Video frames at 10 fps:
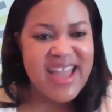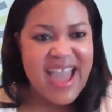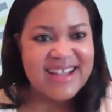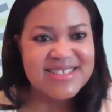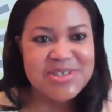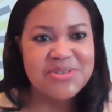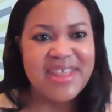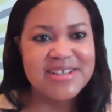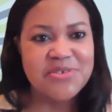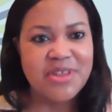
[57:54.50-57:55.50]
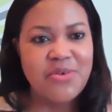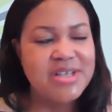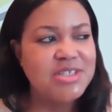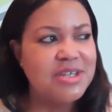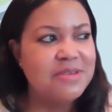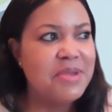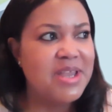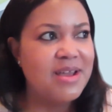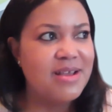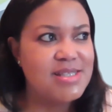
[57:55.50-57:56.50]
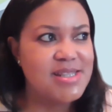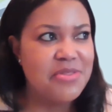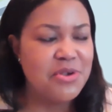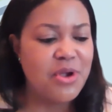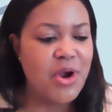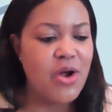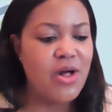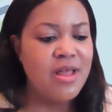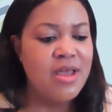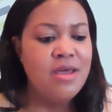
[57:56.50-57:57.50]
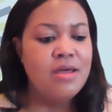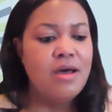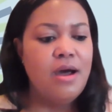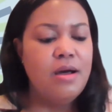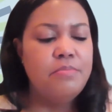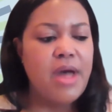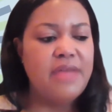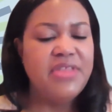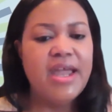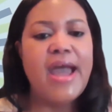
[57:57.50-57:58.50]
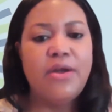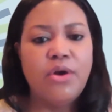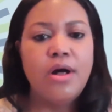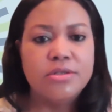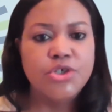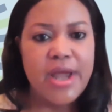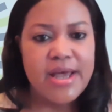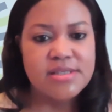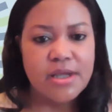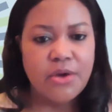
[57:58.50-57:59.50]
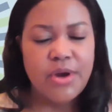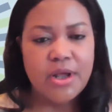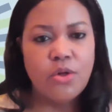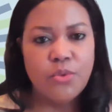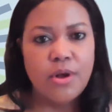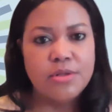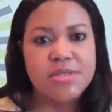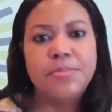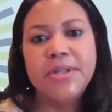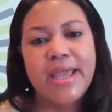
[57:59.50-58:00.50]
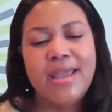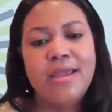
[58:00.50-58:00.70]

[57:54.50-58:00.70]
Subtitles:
big ag too. Thanks for the question. Being a Southern girl, I think agriculture has a critical role to play